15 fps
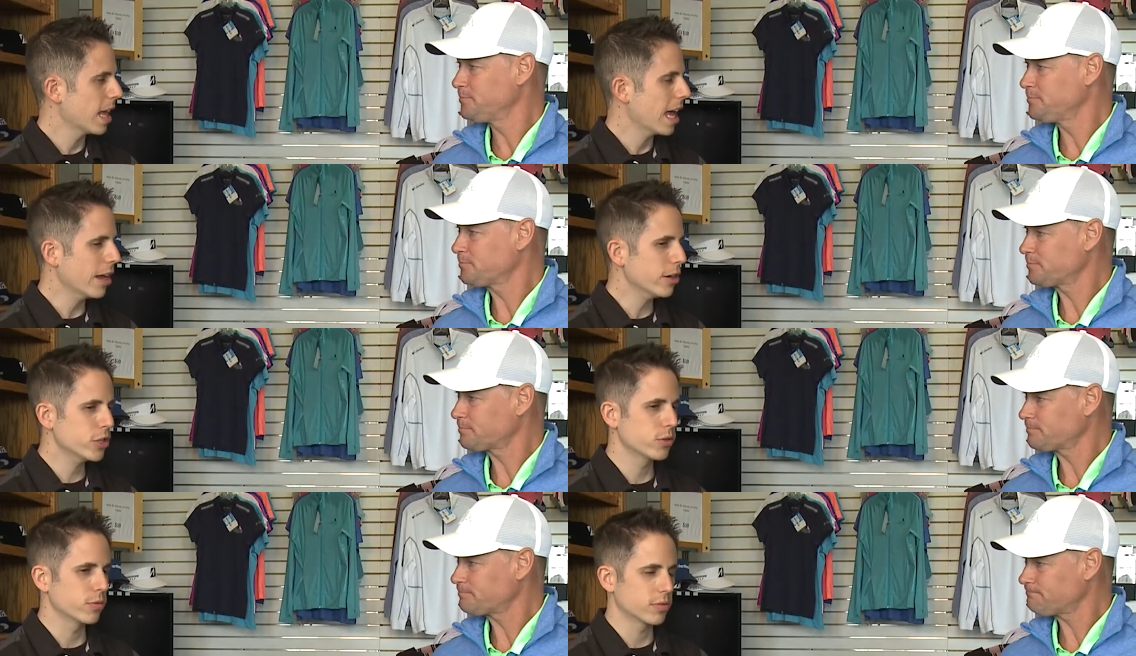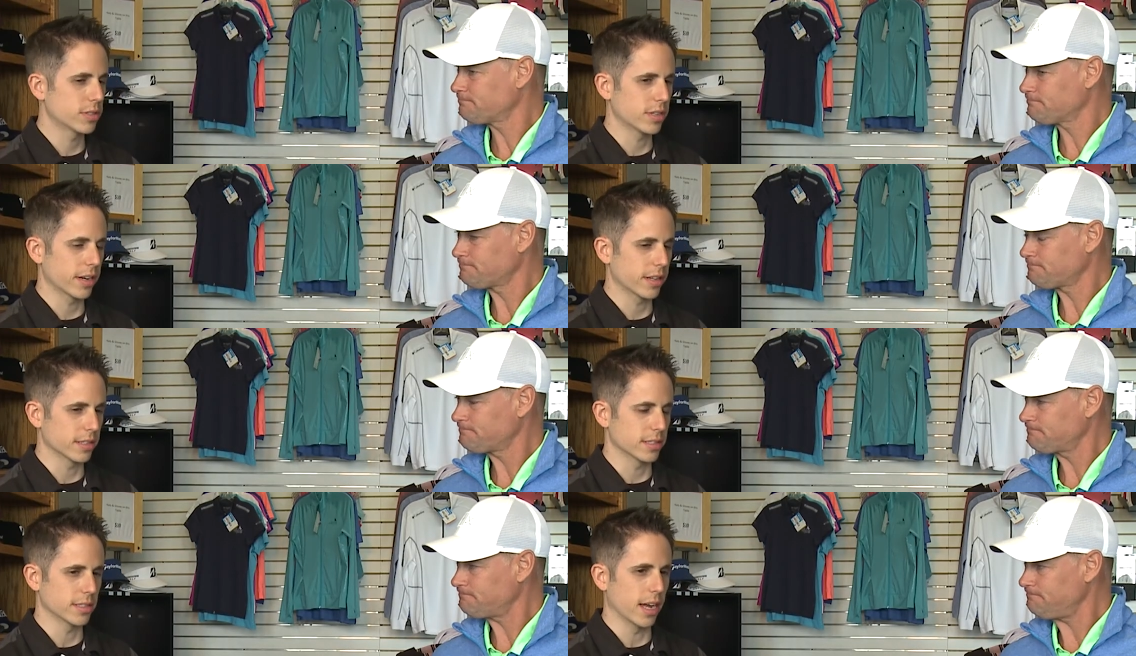Speaker 1: How did you study
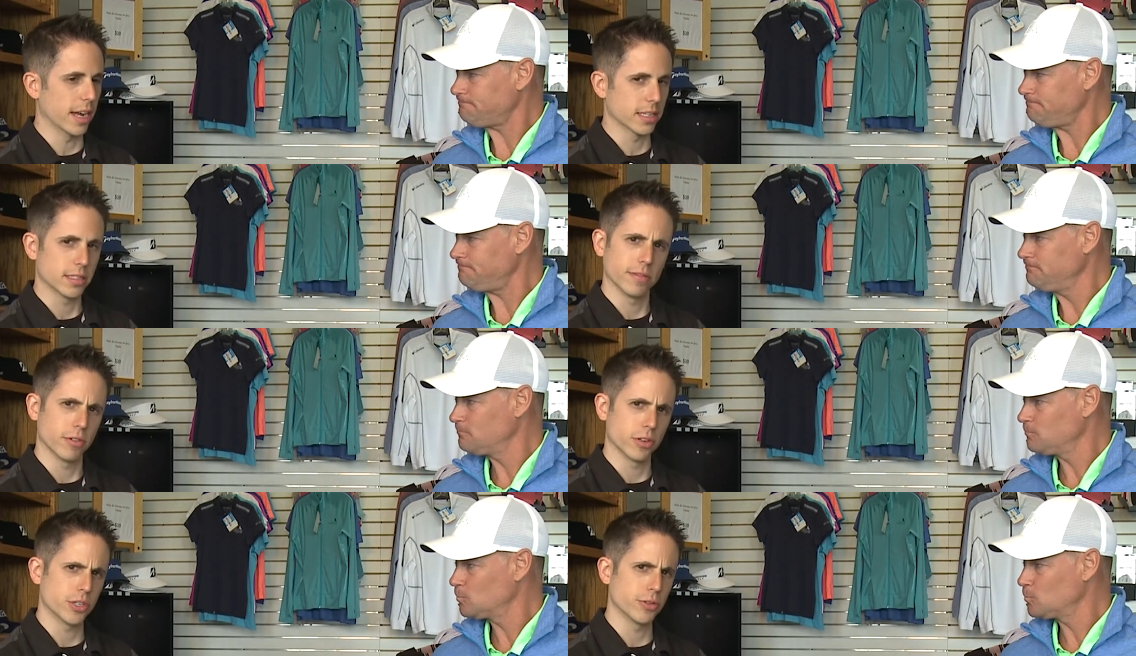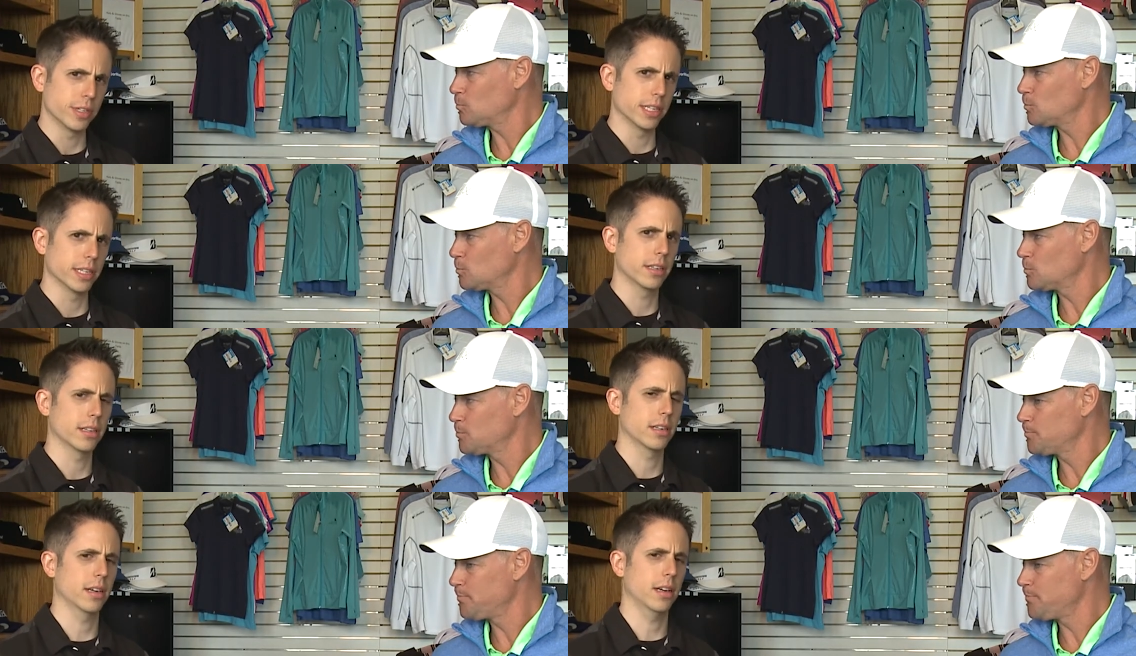the science of what you
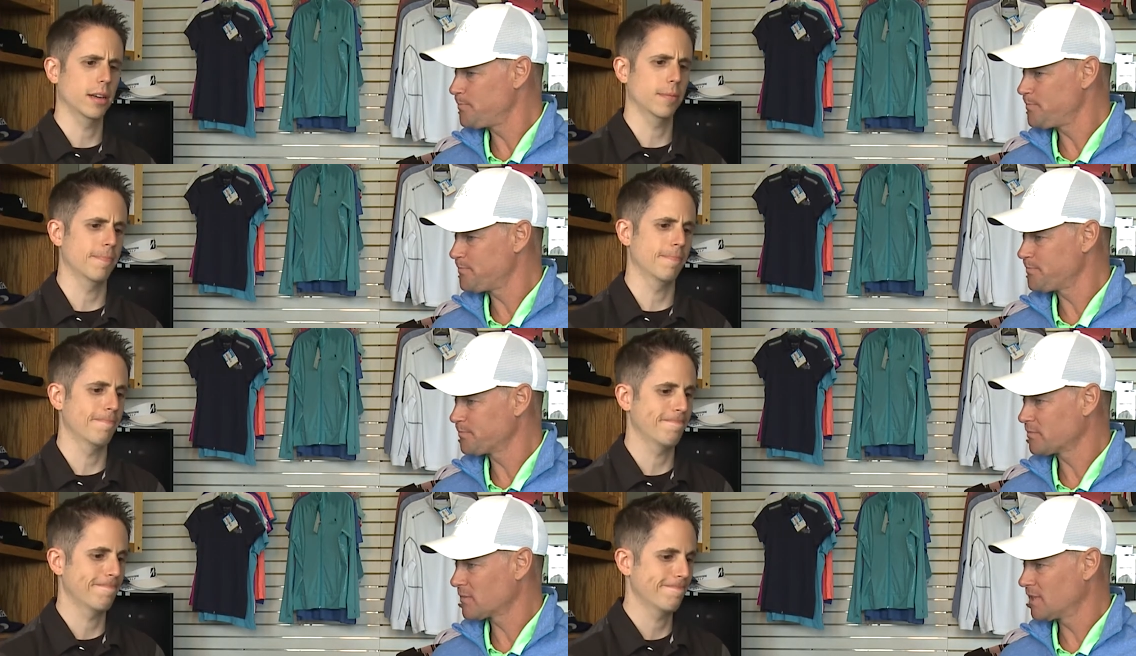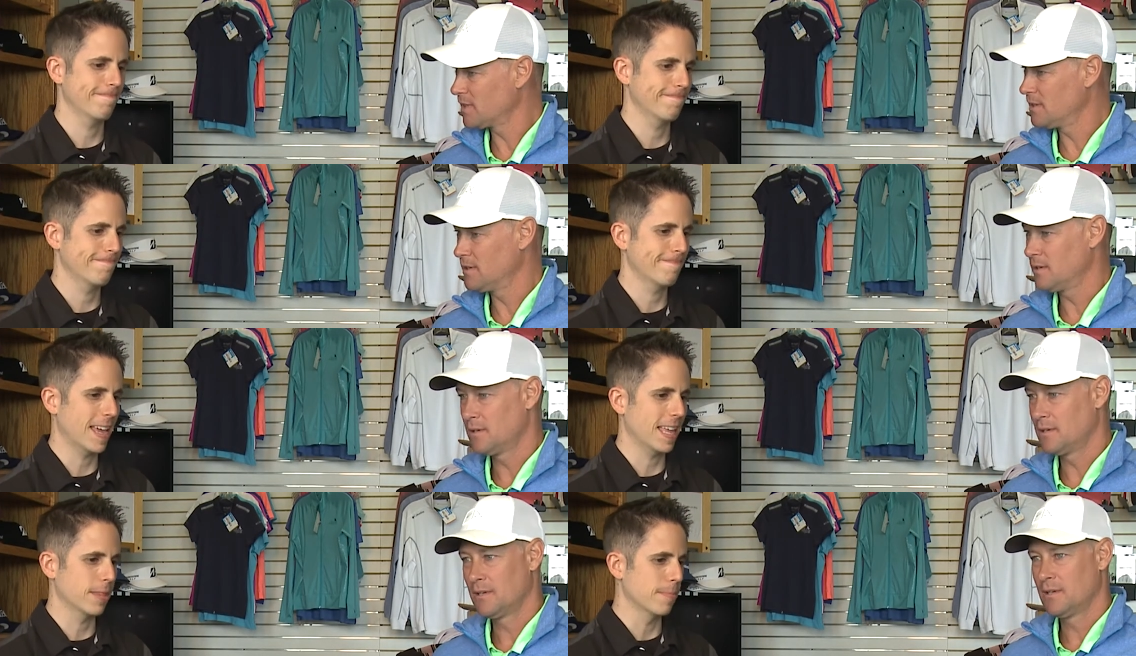did? Um,
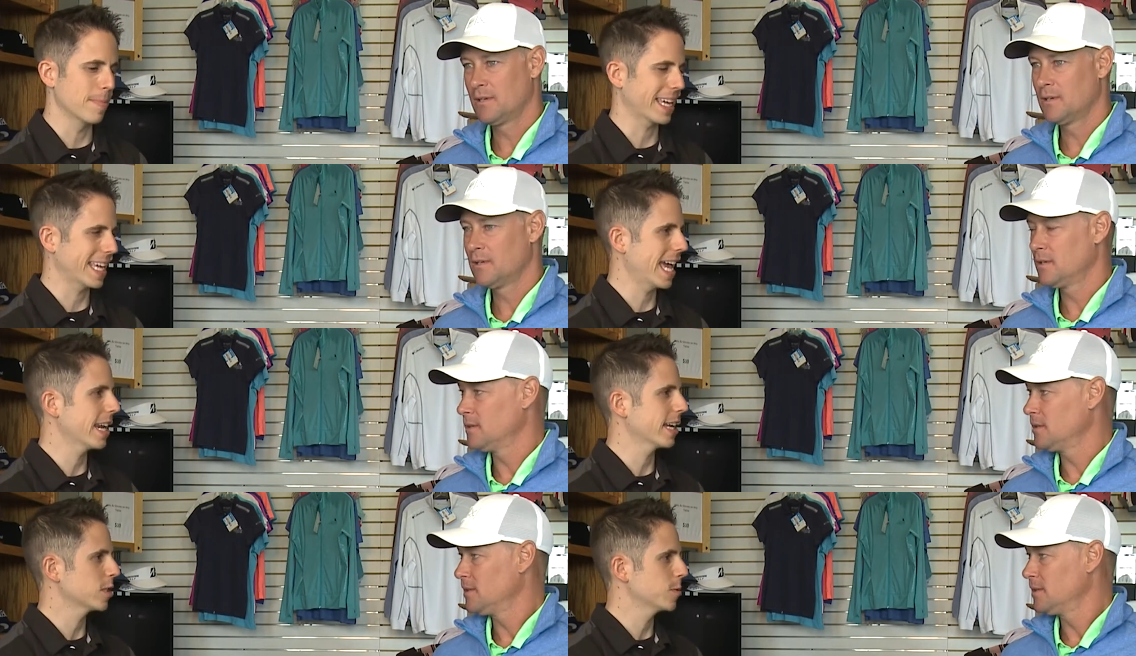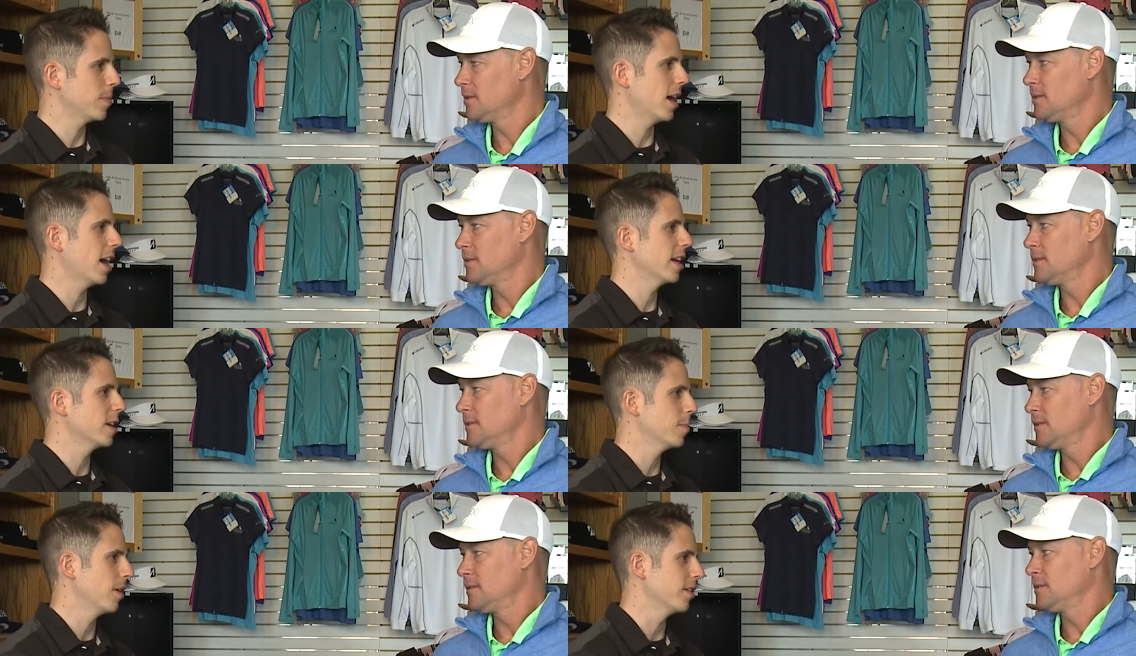and the mechanics
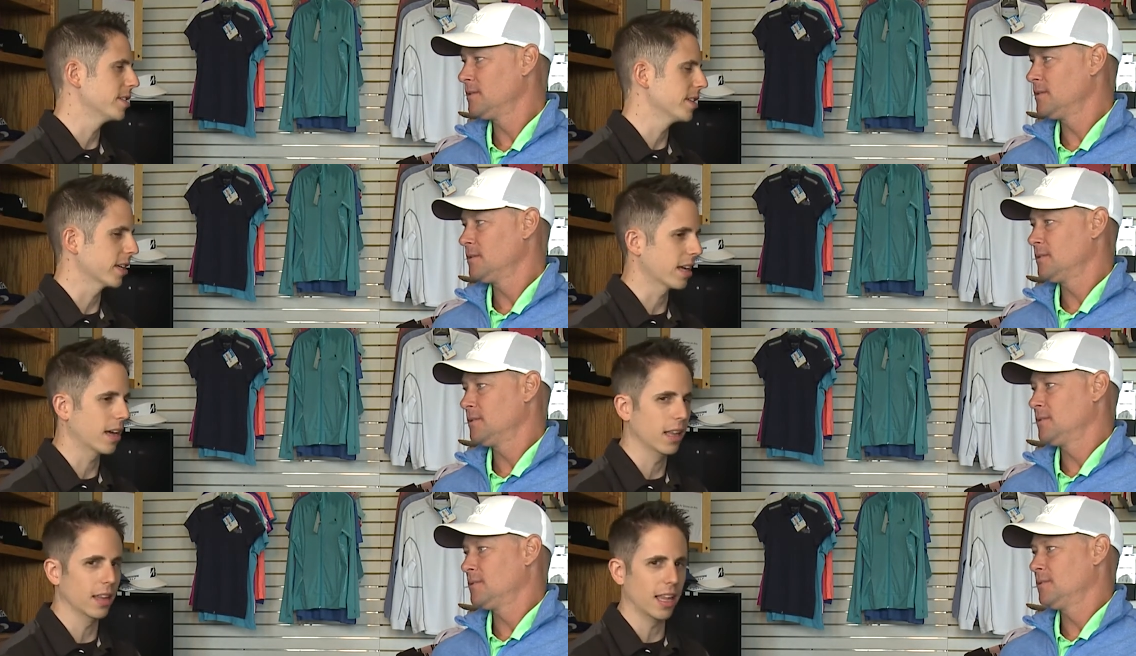behind punting. A